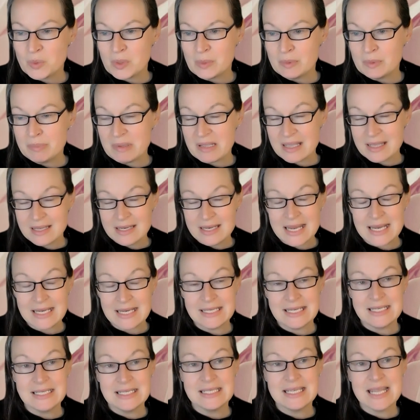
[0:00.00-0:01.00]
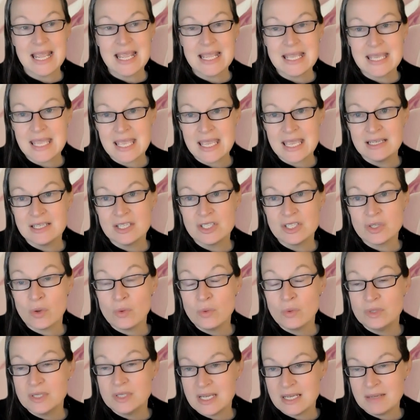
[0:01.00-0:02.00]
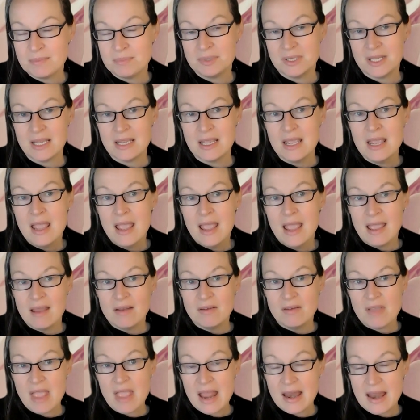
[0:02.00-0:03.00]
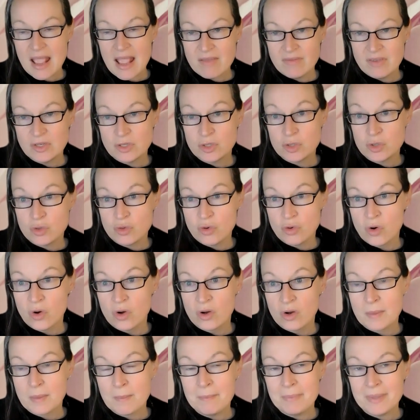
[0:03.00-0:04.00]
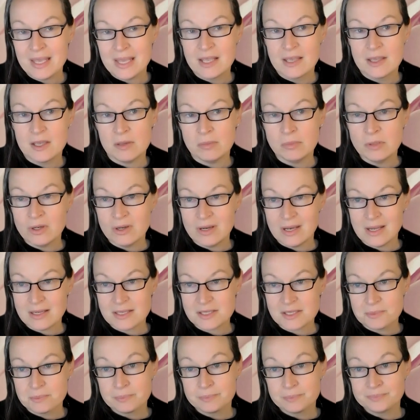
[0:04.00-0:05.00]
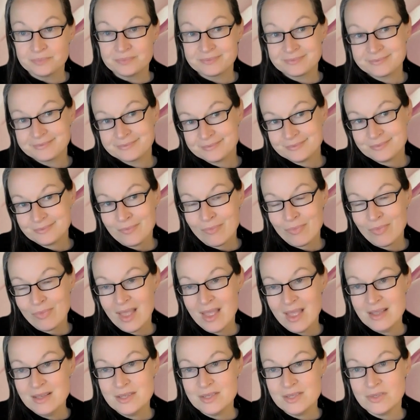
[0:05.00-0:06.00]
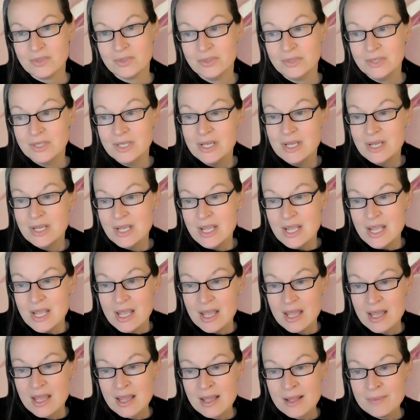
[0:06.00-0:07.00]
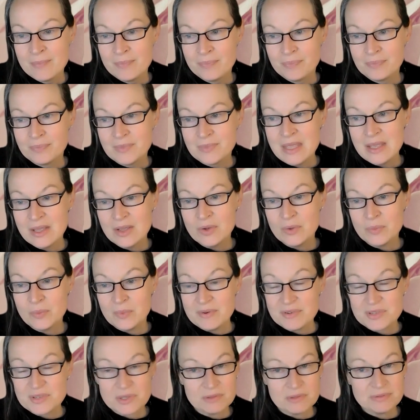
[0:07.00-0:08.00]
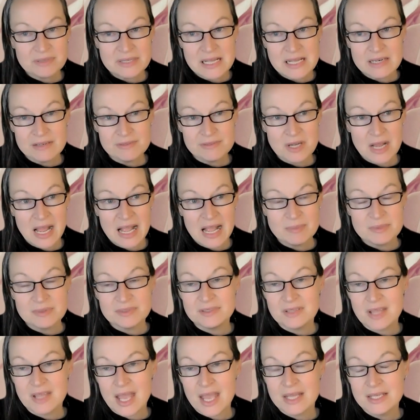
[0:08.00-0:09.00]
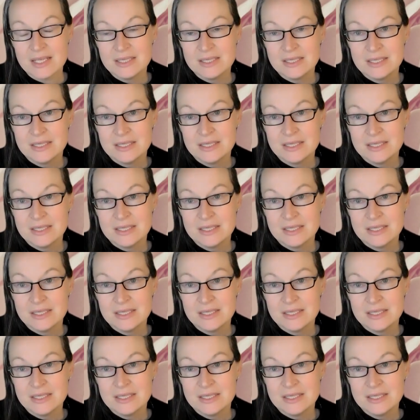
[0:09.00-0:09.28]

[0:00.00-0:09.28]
we would be connecting again so deeply and having strong, big communities. And so we've sort of run out of time with that.